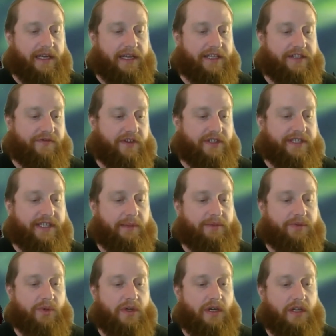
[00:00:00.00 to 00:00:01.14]
His footsteps
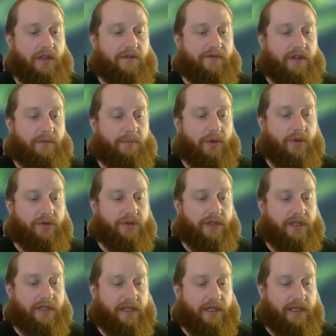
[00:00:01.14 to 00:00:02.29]
were all over the
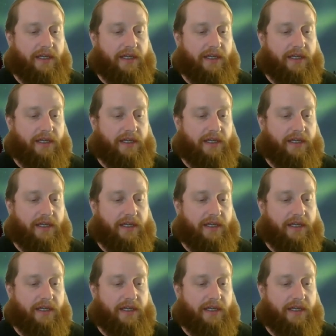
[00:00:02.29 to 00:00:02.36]
boulder.